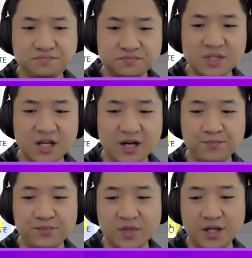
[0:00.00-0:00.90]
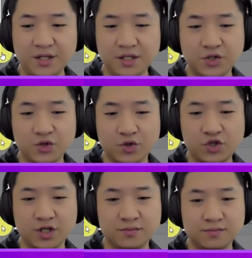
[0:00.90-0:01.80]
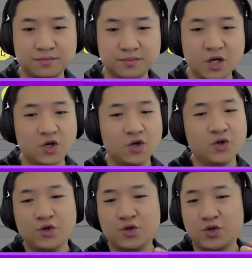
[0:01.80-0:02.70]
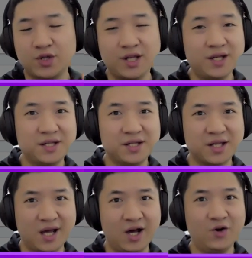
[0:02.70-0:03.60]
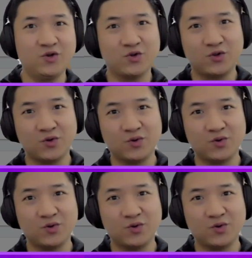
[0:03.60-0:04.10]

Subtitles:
Yep, done. Associate. So this is how you do